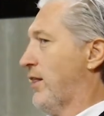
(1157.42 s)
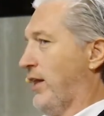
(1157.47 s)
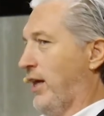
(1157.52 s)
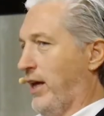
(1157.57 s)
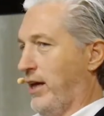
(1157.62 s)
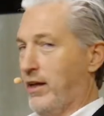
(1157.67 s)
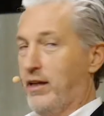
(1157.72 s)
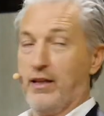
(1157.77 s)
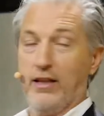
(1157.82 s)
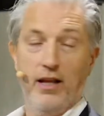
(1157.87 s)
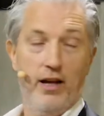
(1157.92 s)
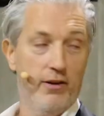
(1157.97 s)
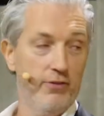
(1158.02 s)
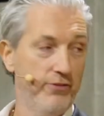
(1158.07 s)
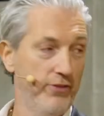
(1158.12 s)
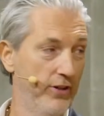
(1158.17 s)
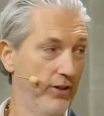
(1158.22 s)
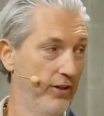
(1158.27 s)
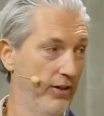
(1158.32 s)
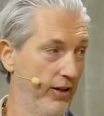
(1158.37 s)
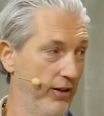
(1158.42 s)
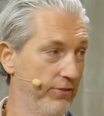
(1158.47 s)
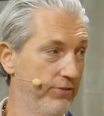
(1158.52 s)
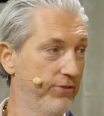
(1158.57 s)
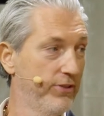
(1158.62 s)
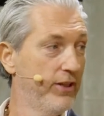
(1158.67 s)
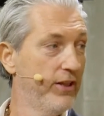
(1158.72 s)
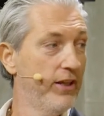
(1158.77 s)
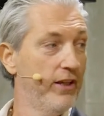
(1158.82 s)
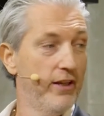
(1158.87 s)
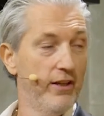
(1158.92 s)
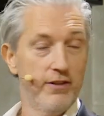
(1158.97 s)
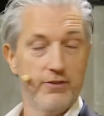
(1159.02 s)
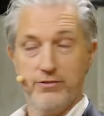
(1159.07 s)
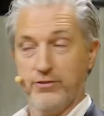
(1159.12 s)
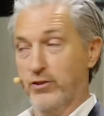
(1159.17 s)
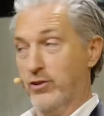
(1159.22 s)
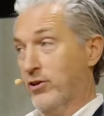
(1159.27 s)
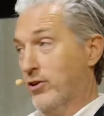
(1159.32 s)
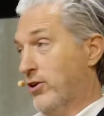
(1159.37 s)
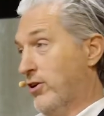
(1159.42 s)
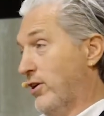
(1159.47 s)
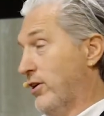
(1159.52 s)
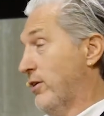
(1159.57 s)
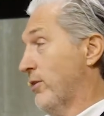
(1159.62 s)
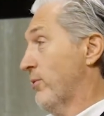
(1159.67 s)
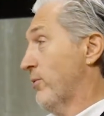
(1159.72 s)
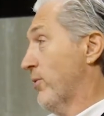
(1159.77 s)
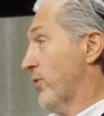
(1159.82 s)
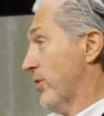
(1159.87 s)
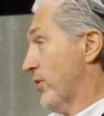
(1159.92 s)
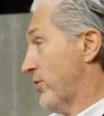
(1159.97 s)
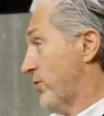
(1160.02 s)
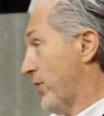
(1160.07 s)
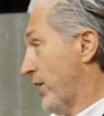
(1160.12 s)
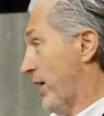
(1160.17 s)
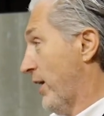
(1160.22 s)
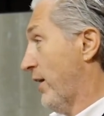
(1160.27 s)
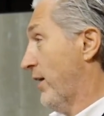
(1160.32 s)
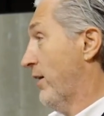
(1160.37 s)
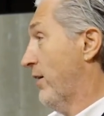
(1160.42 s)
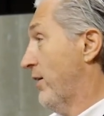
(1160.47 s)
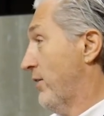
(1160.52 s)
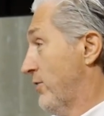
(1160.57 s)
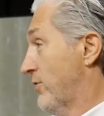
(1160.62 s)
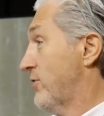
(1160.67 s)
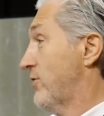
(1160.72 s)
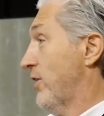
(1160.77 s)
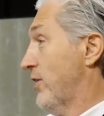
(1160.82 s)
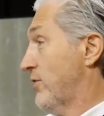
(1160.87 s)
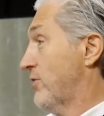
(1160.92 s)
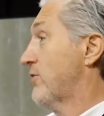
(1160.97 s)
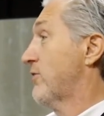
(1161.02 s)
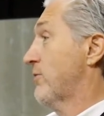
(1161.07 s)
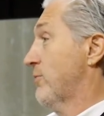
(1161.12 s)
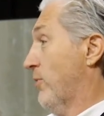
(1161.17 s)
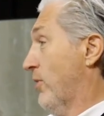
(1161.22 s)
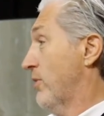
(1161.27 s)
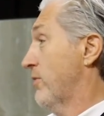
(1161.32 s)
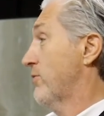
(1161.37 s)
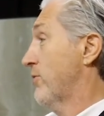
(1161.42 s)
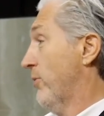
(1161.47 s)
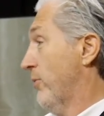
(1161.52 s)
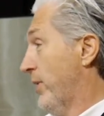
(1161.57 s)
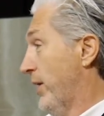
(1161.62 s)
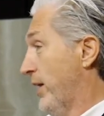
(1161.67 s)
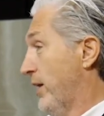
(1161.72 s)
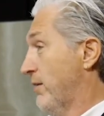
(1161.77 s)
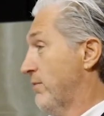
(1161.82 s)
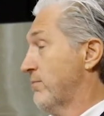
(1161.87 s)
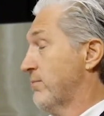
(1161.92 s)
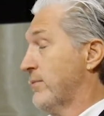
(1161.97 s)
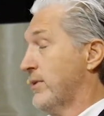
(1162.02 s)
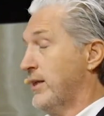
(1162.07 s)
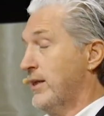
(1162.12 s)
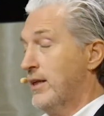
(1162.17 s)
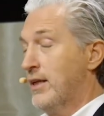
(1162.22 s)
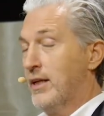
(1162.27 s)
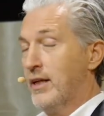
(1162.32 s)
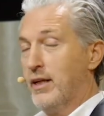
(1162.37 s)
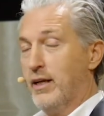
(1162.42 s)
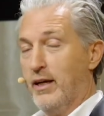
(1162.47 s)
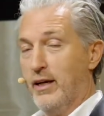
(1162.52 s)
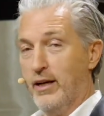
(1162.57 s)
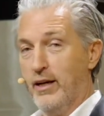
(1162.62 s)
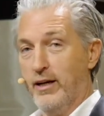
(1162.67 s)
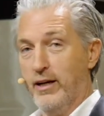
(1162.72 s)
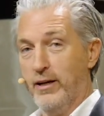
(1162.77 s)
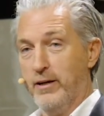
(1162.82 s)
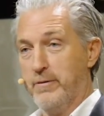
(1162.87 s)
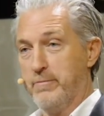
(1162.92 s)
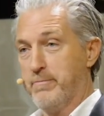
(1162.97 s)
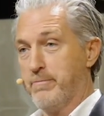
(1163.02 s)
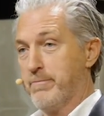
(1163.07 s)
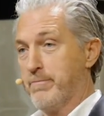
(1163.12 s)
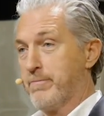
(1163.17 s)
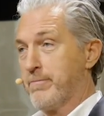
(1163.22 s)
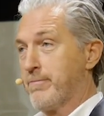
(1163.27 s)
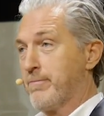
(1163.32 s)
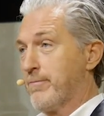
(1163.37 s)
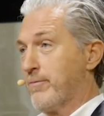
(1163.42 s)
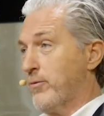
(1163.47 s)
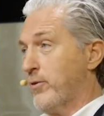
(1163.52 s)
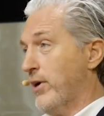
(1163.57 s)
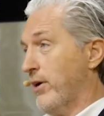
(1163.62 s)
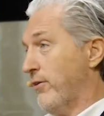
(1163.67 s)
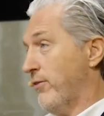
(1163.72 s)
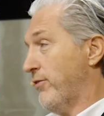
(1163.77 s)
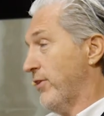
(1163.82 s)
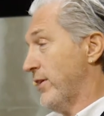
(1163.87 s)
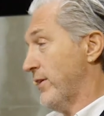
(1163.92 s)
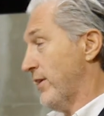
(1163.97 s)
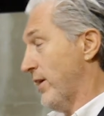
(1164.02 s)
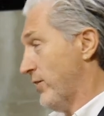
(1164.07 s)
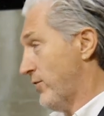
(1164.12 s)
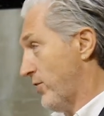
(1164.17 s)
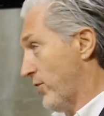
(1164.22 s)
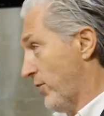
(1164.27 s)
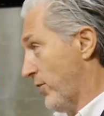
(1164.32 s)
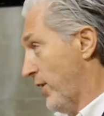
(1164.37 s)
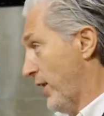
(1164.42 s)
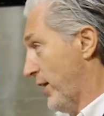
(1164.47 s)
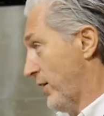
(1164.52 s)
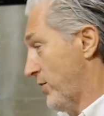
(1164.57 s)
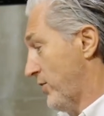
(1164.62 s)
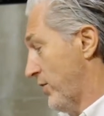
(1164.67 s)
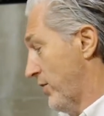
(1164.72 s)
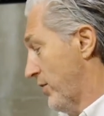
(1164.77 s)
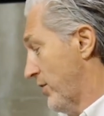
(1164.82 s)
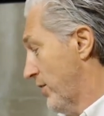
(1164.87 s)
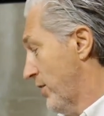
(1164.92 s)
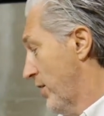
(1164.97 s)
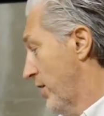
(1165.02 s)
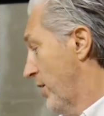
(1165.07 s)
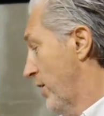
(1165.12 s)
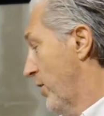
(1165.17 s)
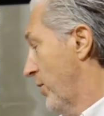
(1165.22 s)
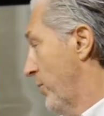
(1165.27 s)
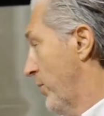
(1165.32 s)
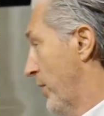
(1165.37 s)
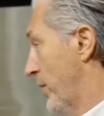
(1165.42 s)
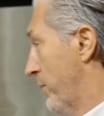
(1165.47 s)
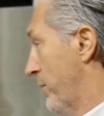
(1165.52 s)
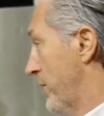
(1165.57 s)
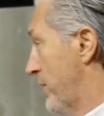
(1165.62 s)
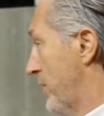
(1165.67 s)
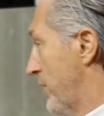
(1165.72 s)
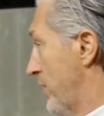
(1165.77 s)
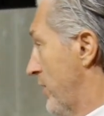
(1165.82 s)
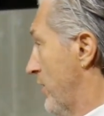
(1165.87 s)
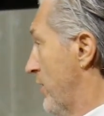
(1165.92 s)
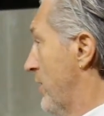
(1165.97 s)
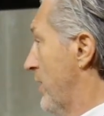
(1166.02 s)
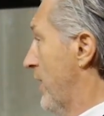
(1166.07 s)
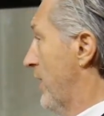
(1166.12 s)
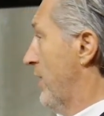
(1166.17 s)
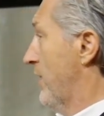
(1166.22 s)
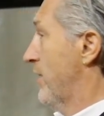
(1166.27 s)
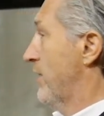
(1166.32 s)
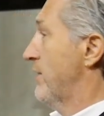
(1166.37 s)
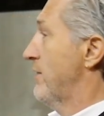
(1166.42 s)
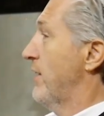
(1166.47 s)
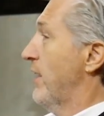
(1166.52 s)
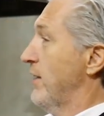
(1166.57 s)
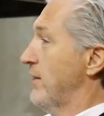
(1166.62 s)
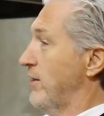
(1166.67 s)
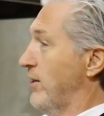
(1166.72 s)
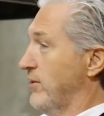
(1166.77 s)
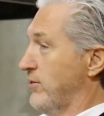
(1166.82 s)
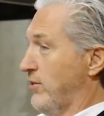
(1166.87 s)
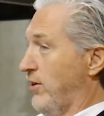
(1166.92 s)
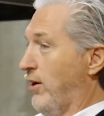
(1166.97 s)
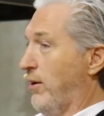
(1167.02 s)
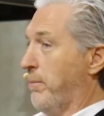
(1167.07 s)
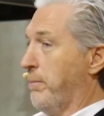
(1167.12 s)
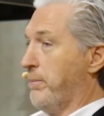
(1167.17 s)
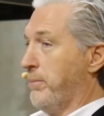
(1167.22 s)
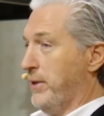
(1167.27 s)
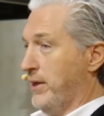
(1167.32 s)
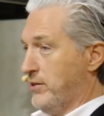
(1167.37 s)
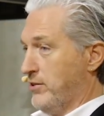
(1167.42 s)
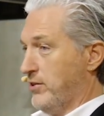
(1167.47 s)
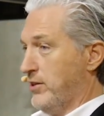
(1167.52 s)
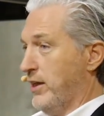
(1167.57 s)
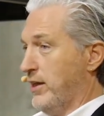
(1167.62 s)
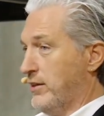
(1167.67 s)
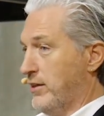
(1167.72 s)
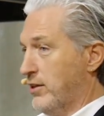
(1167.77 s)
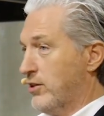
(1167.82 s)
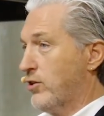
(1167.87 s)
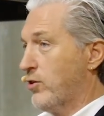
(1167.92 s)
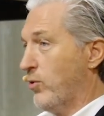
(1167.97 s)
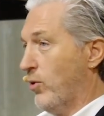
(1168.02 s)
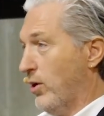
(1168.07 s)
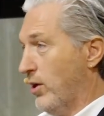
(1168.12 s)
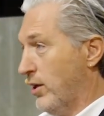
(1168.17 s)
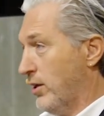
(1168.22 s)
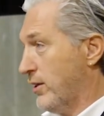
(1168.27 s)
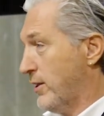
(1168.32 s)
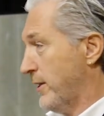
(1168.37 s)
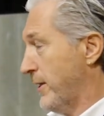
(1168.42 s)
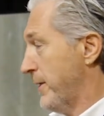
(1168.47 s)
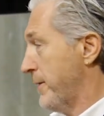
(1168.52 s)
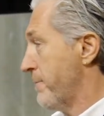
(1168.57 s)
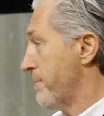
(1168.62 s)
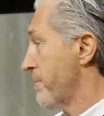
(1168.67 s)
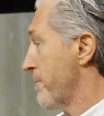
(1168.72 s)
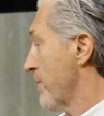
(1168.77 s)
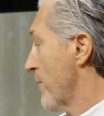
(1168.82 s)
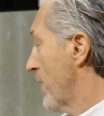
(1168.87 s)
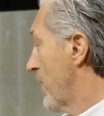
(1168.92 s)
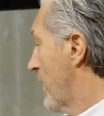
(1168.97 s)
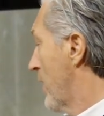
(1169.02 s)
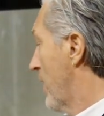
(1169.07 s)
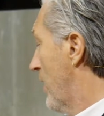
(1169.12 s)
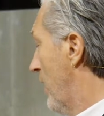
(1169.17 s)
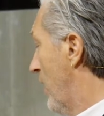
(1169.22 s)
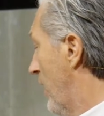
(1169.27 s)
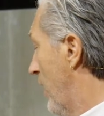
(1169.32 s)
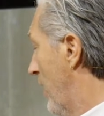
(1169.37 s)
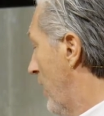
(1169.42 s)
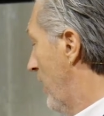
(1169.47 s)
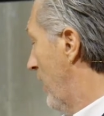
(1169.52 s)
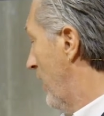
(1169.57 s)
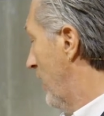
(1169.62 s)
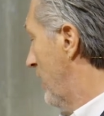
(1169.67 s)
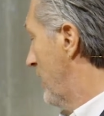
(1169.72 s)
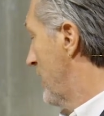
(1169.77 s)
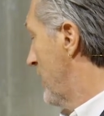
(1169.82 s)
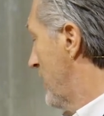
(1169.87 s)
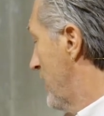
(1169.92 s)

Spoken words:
thank Laufen enough for working together in such a wonderful way. We have a fantastic collection with a material that does unprecedented quality. And